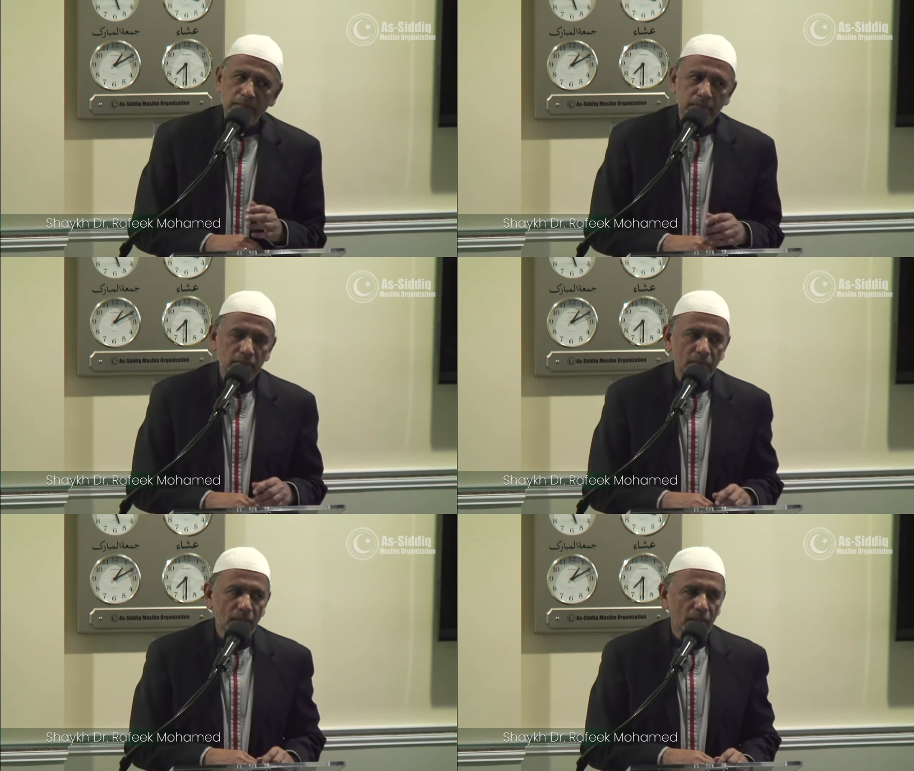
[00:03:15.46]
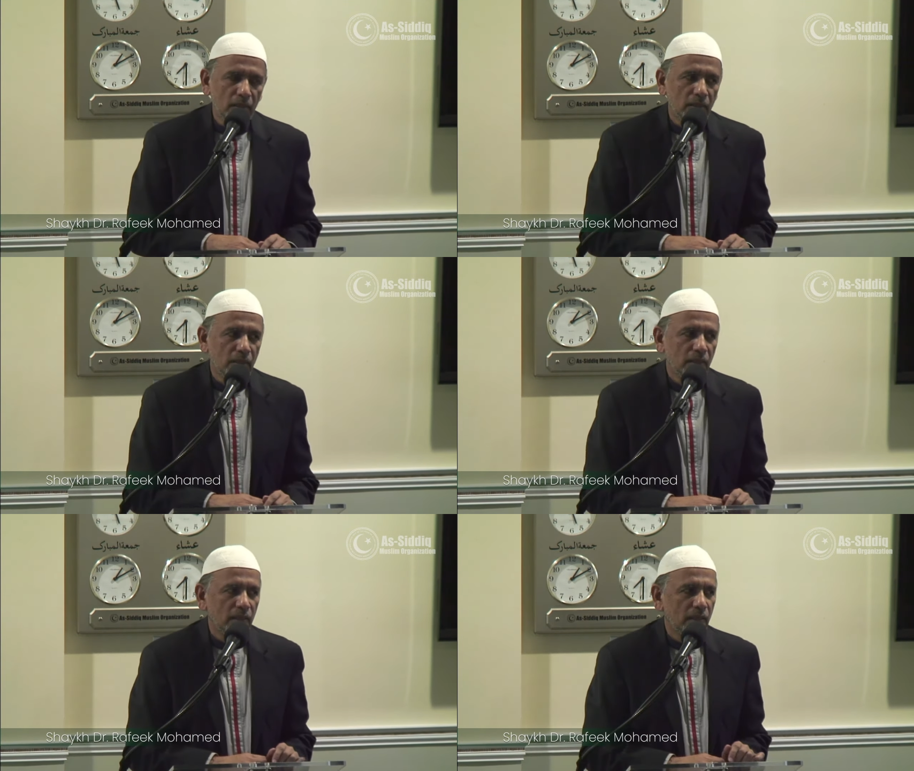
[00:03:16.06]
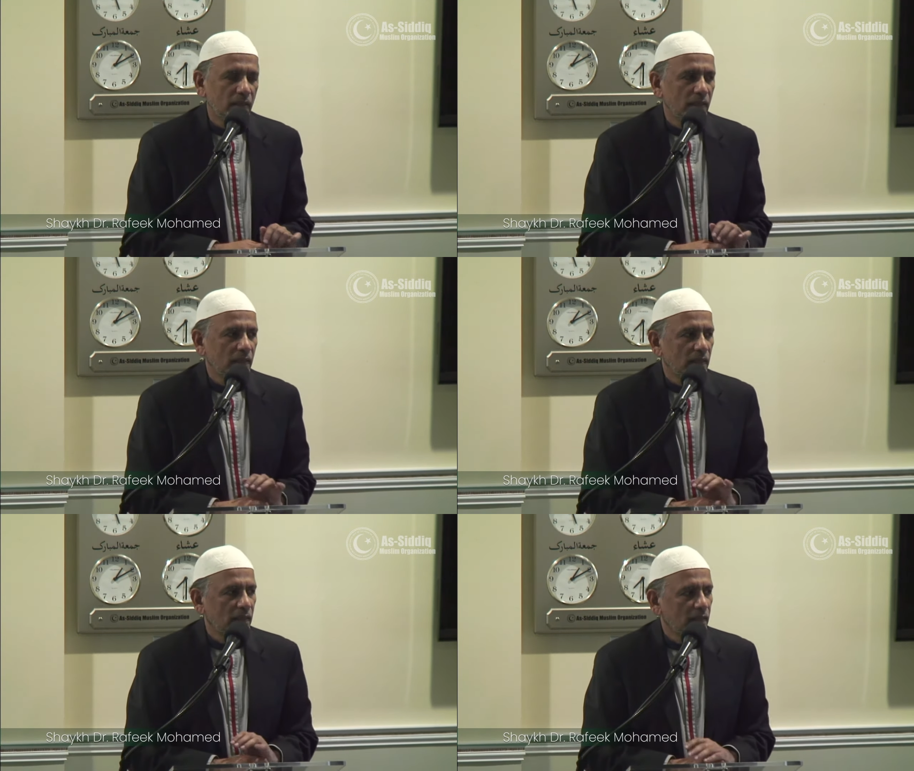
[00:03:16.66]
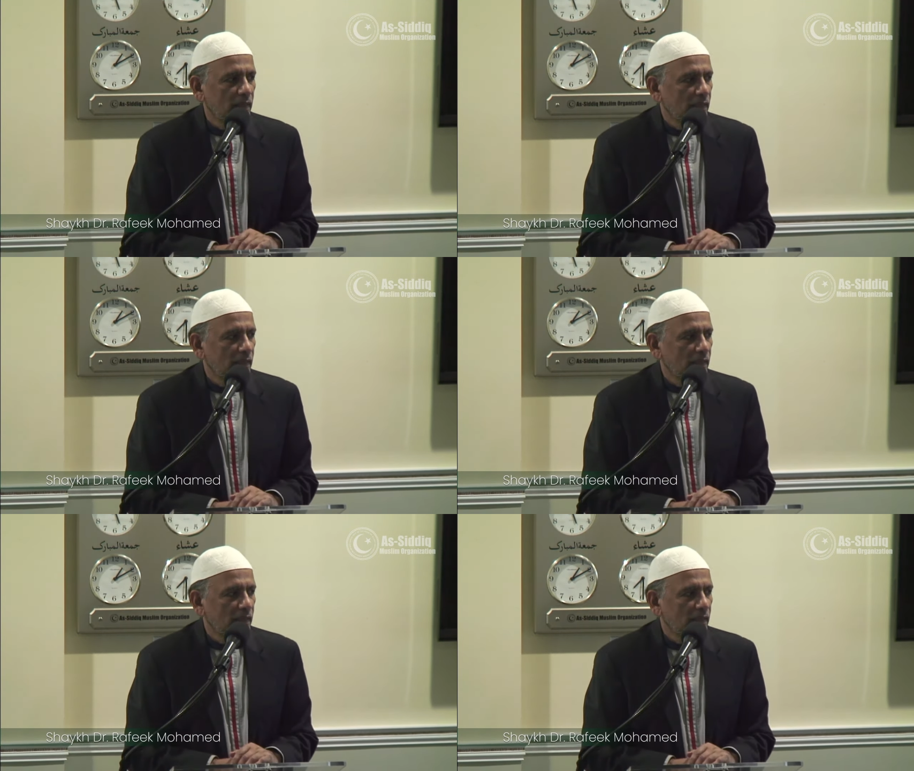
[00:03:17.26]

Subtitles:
(silence)